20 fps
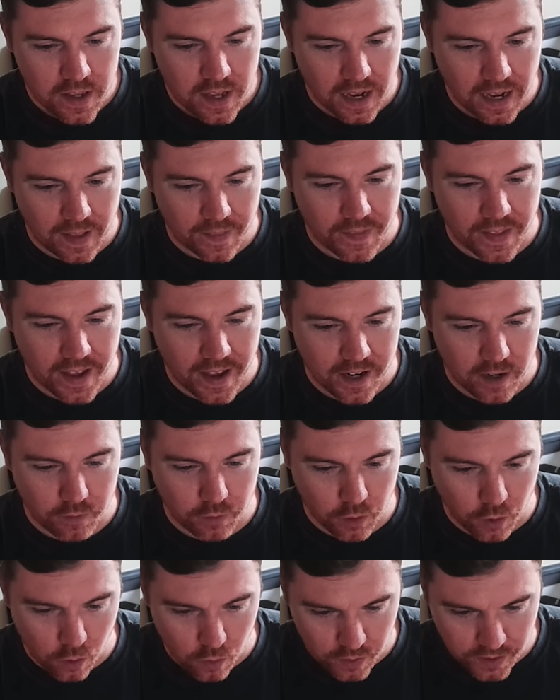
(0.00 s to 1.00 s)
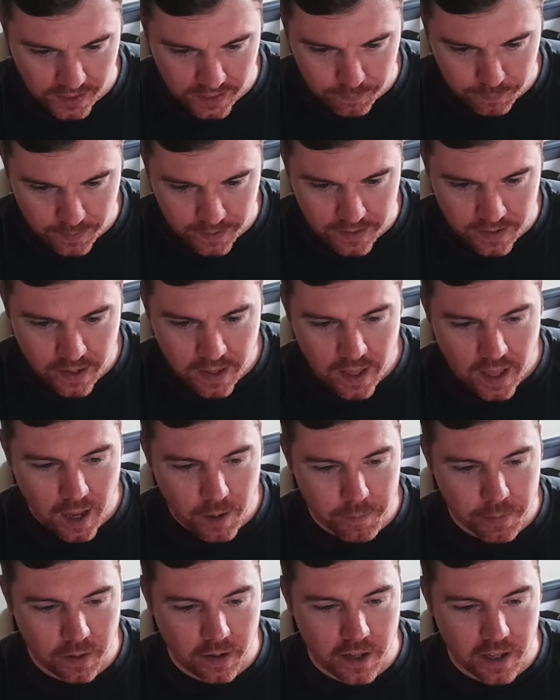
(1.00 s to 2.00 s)
and the head of goalkeeping
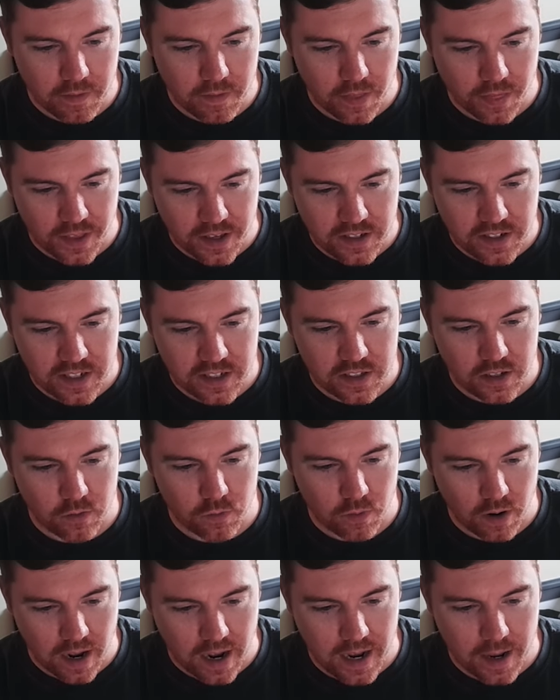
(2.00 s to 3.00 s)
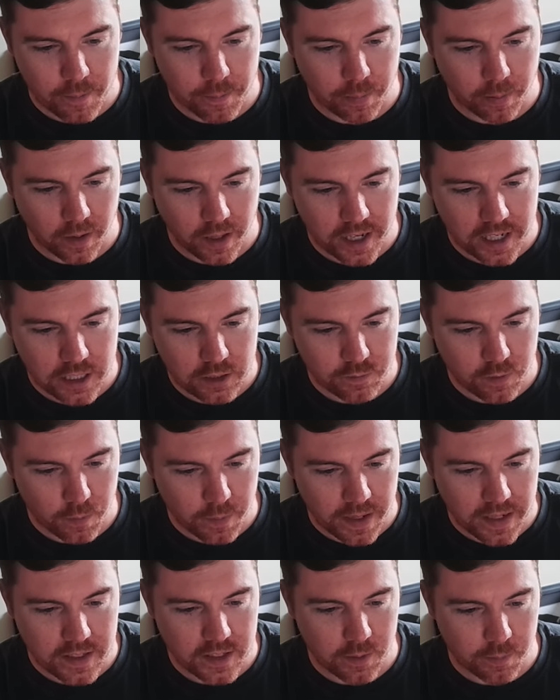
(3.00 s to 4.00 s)
and believe this is the right place for
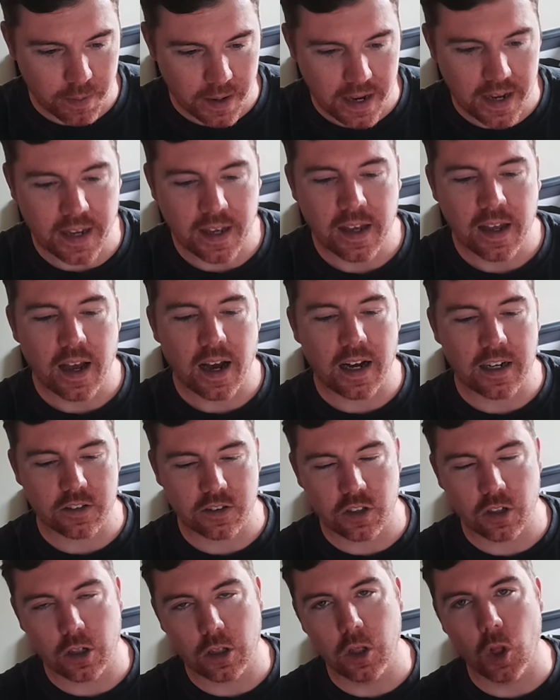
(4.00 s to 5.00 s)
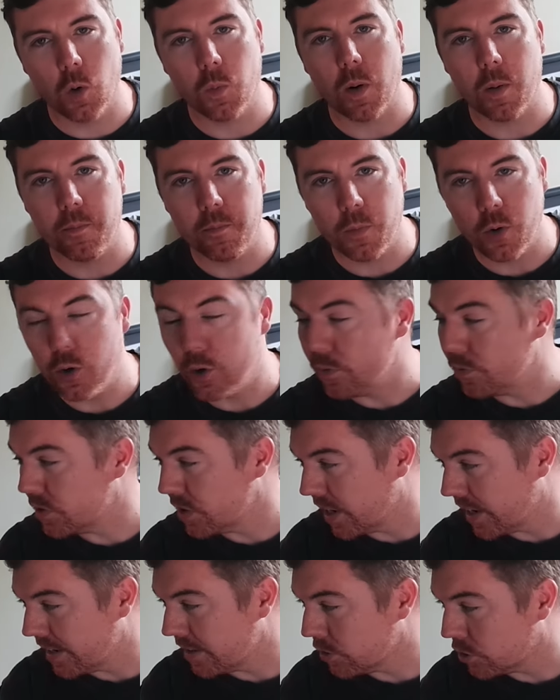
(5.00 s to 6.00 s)
me to be as the club moves
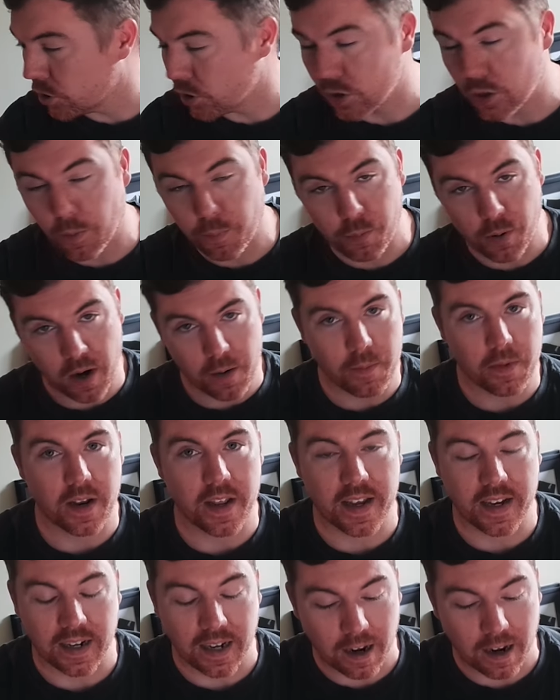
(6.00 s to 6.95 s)
into the Premier League.